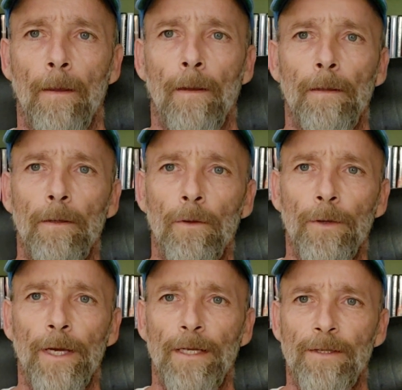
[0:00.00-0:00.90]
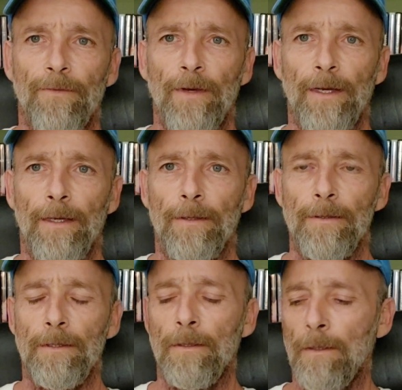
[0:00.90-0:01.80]
Hello, cancer
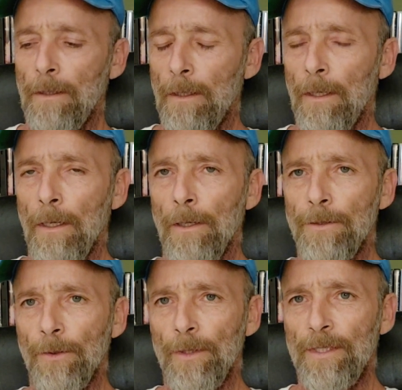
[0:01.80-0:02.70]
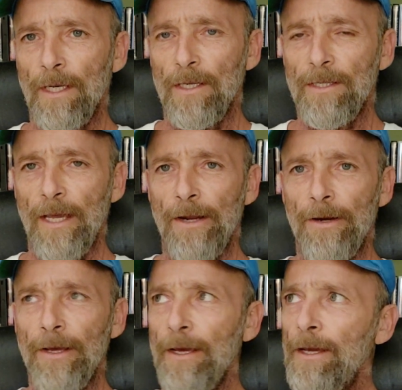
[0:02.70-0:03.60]
fans. So it's
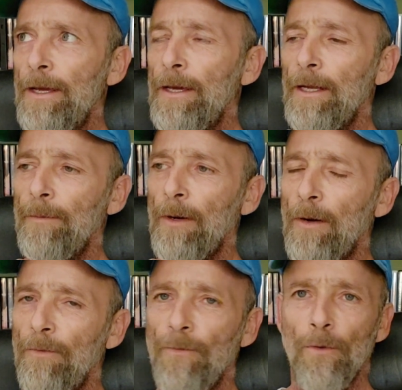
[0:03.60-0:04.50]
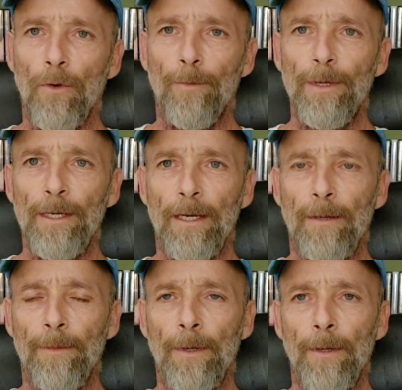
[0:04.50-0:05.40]
Saturday at about 4
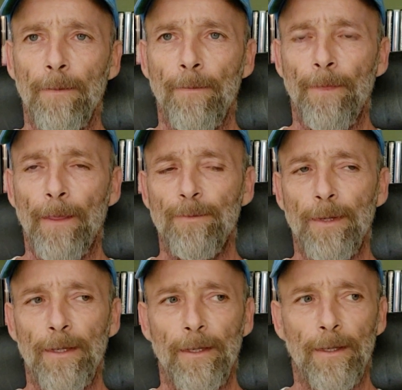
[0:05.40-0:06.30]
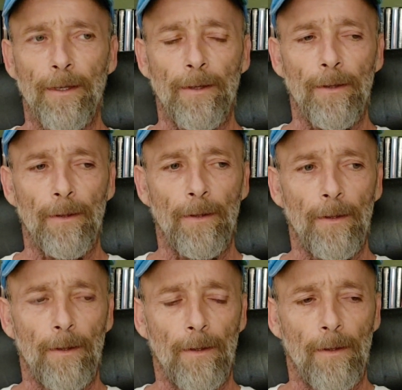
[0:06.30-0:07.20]
p.m. It's been
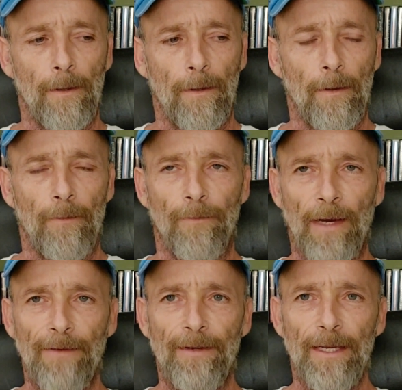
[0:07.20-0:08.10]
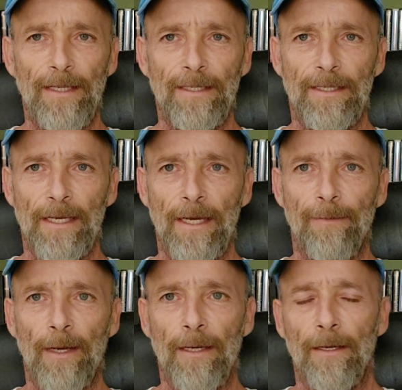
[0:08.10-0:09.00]
5 days since I had
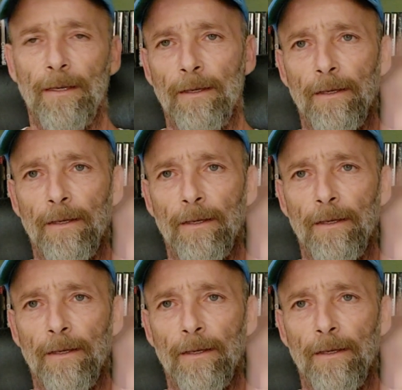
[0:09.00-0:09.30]
my